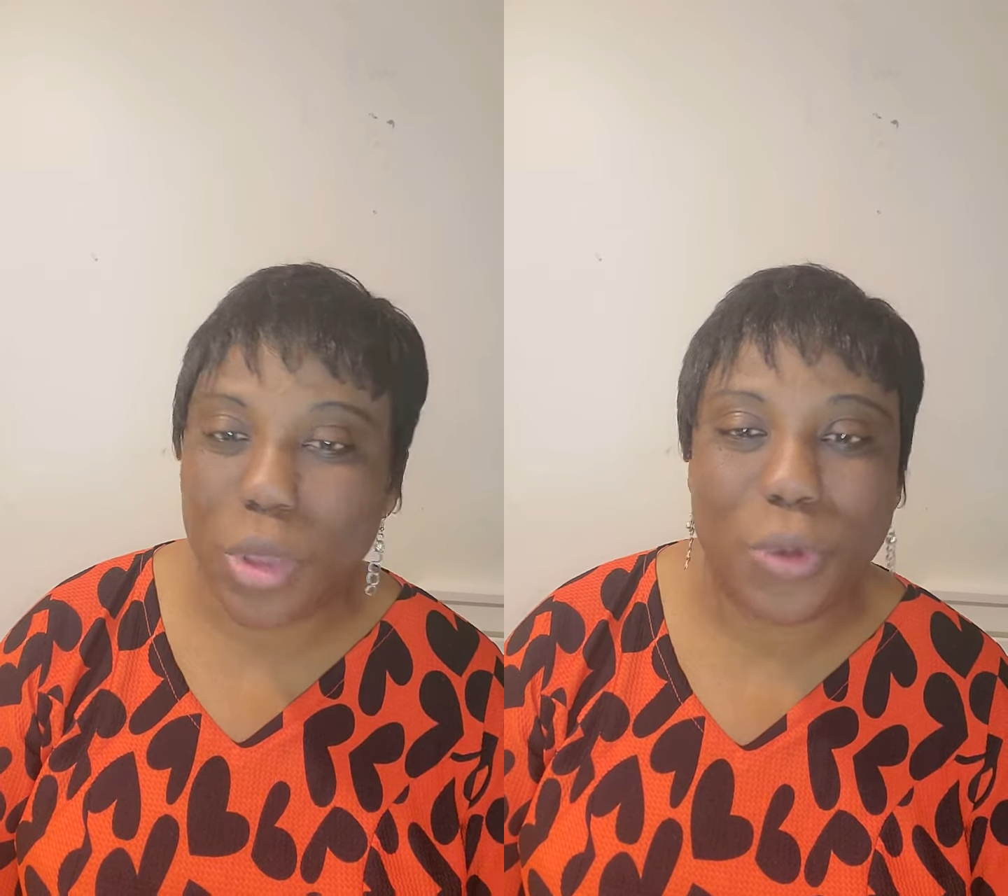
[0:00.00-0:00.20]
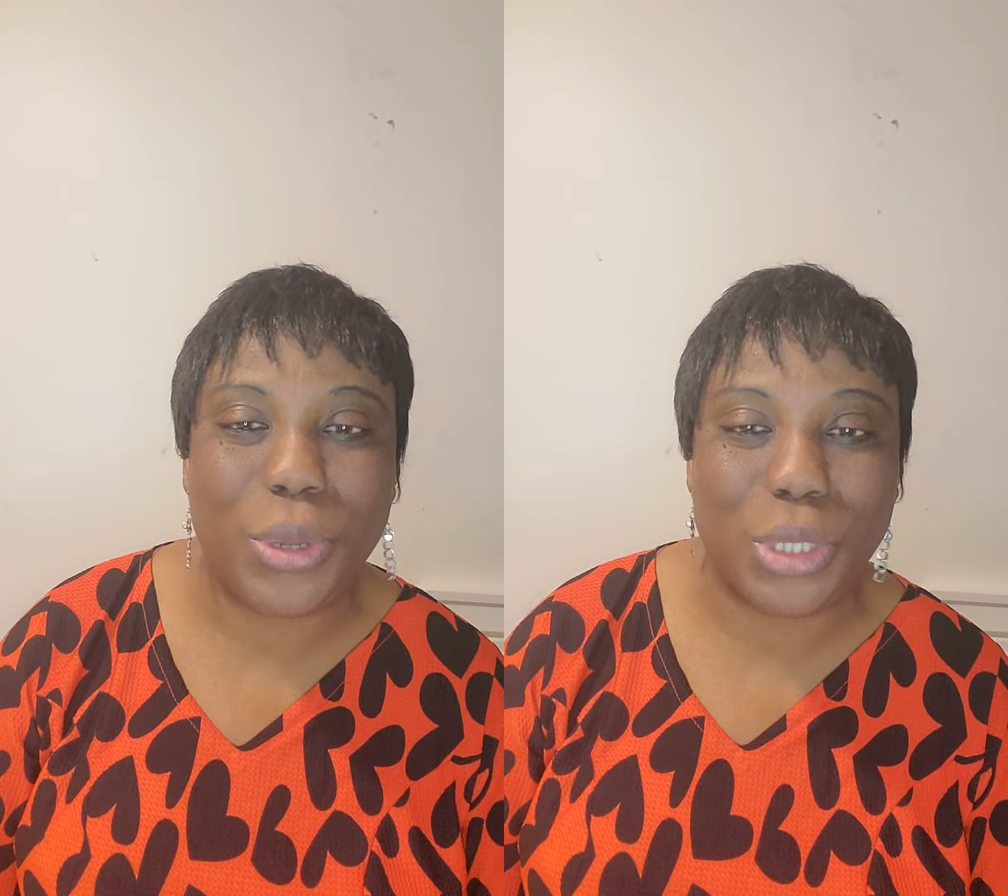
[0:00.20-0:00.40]

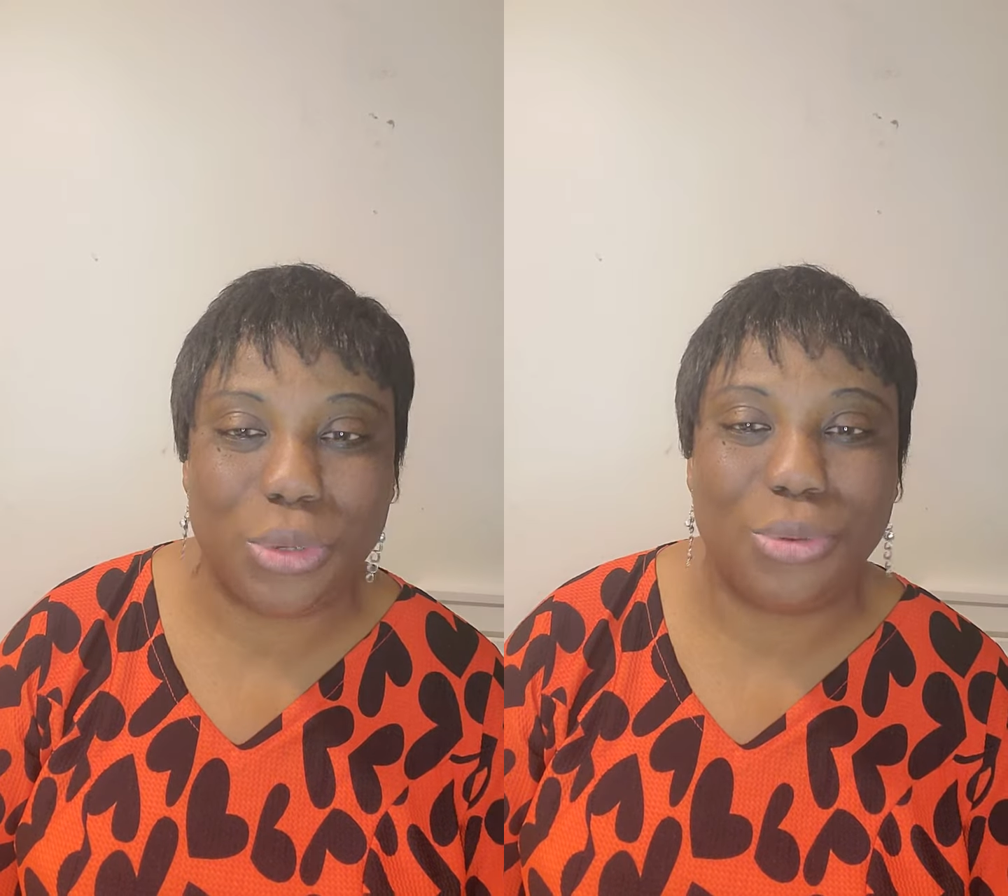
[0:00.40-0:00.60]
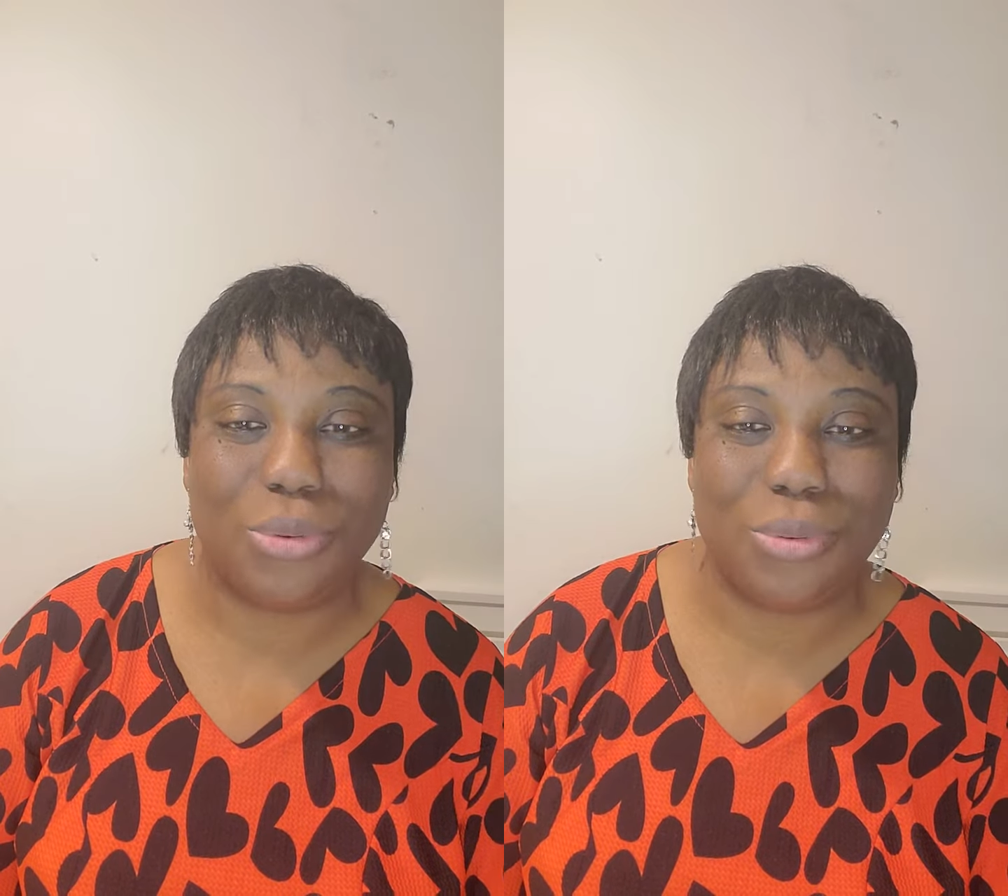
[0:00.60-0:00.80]
well with
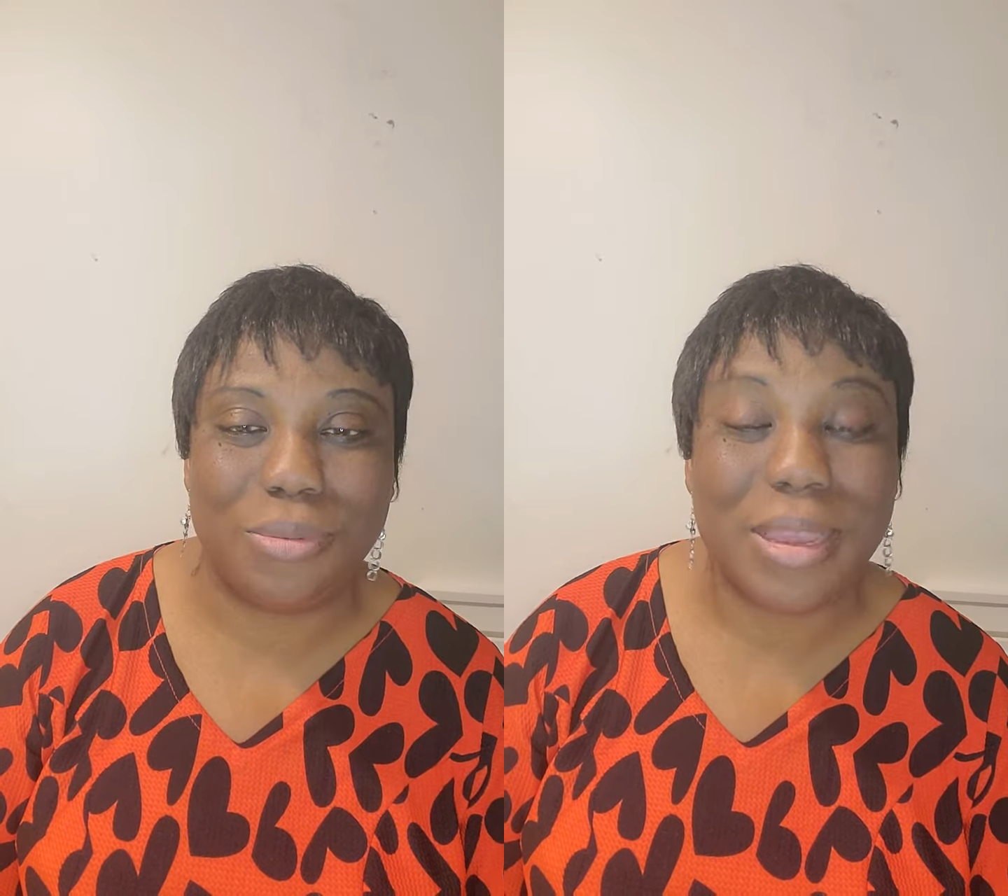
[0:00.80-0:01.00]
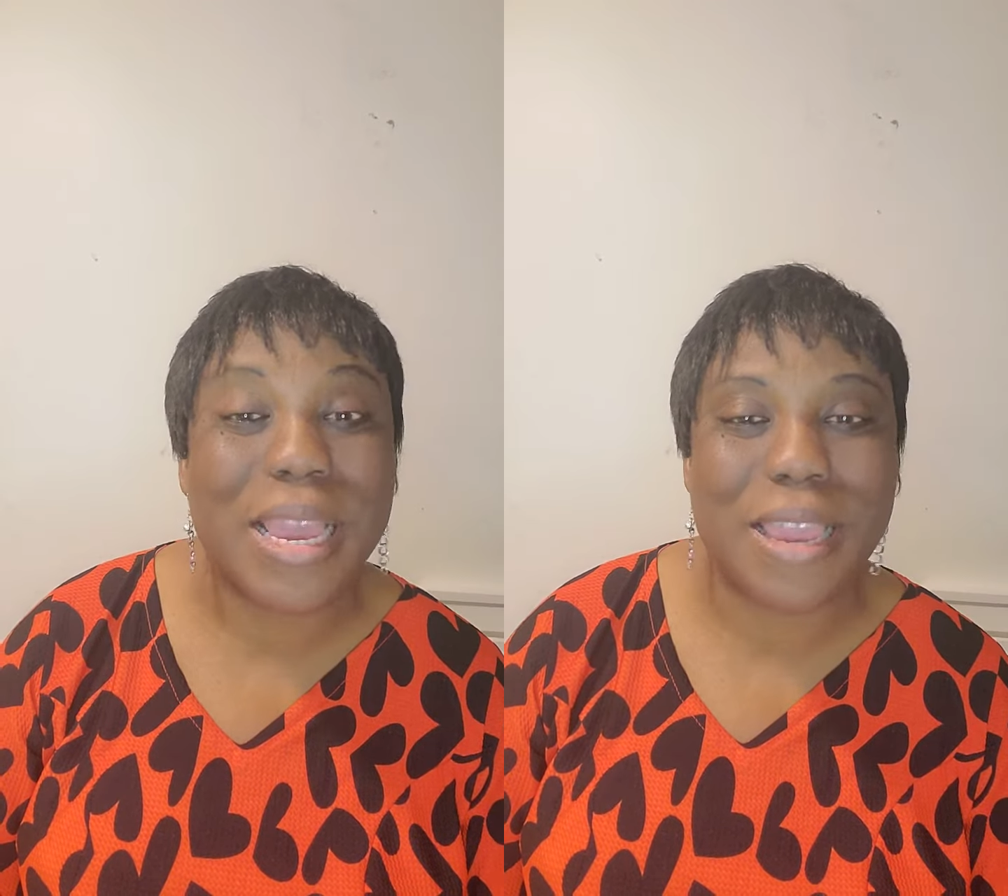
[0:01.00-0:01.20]
you.
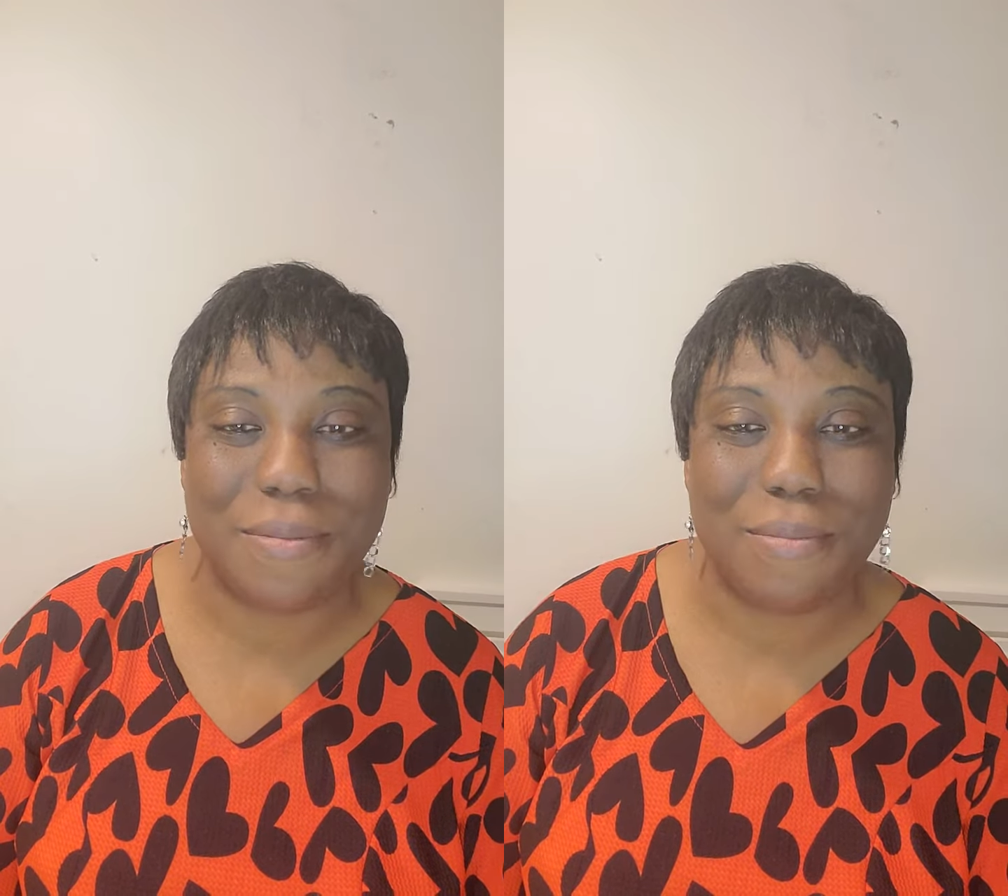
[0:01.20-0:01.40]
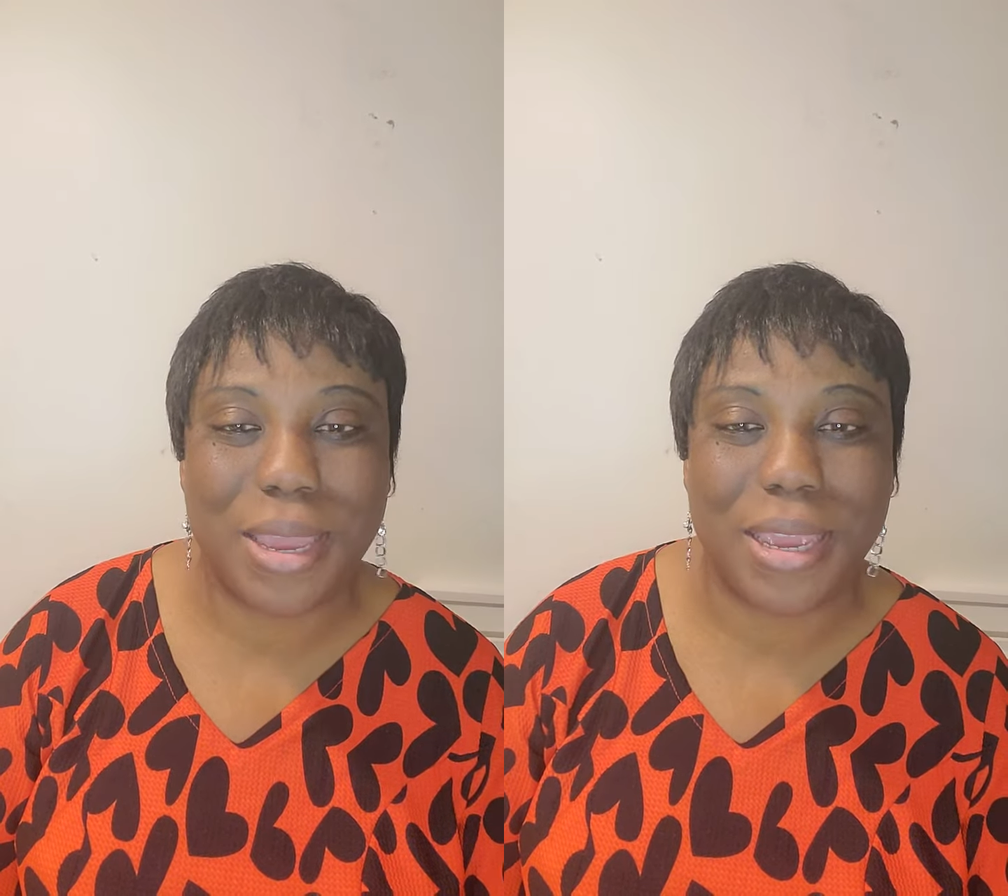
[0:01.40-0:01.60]

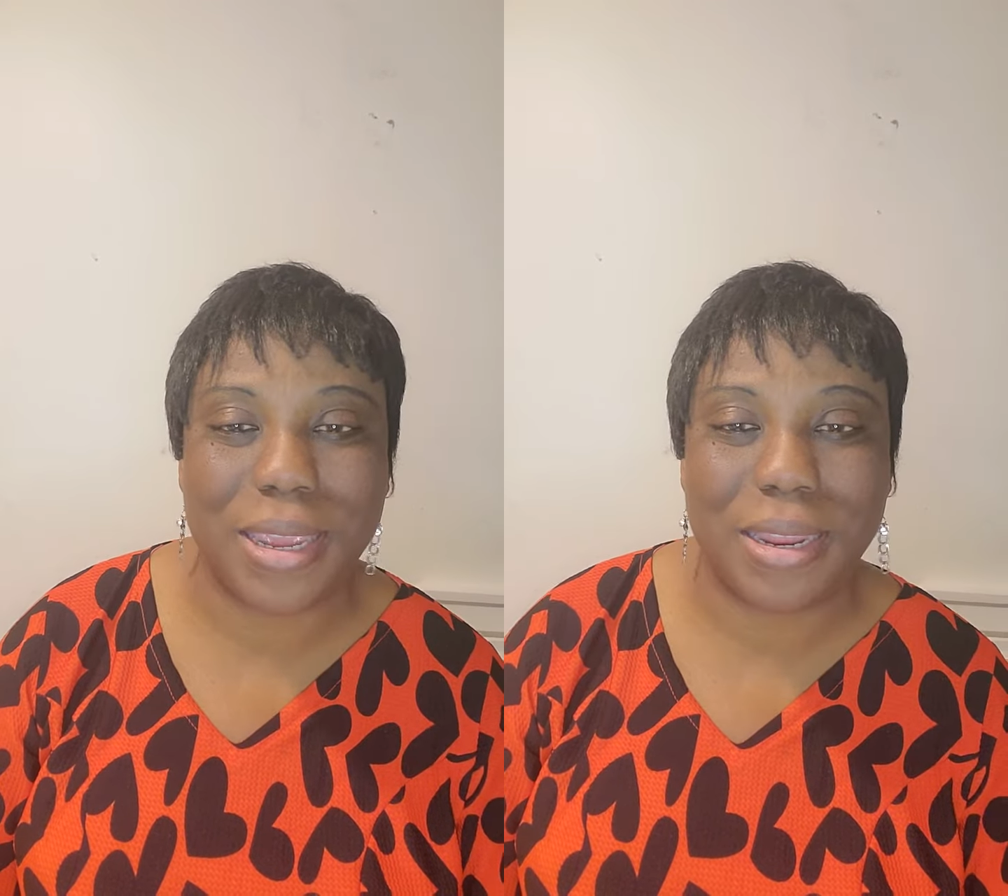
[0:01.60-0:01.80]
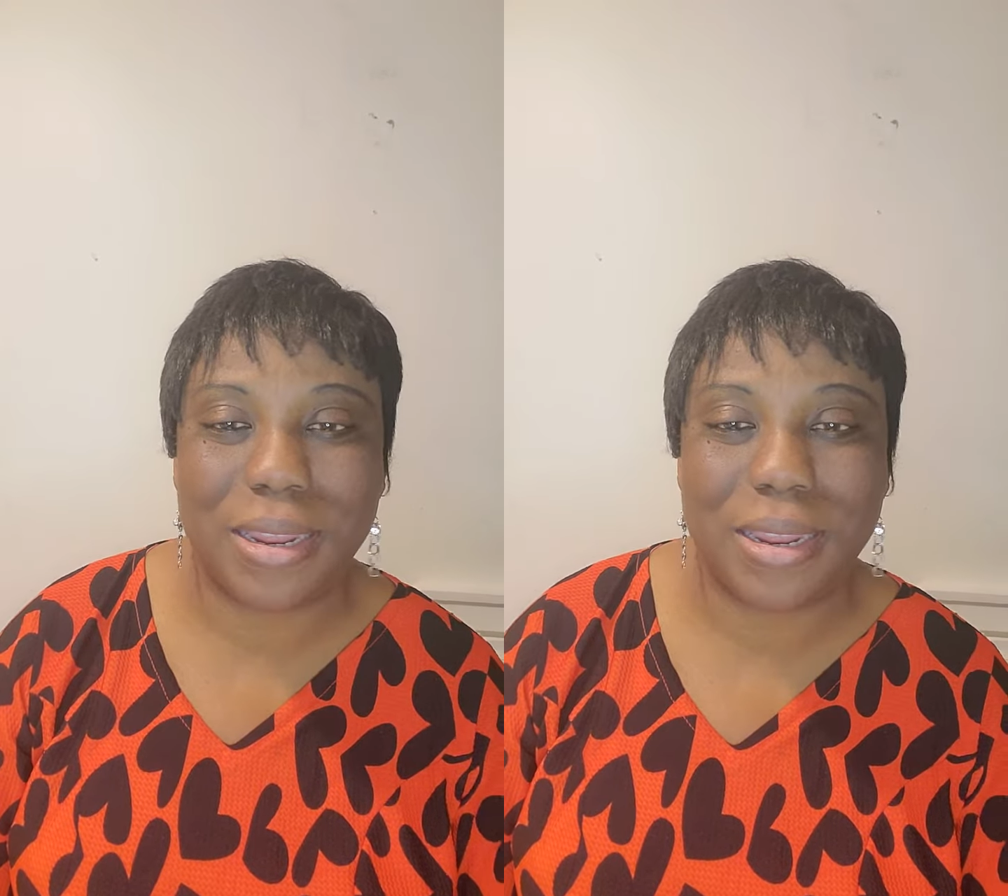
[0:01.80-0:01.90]
Amen.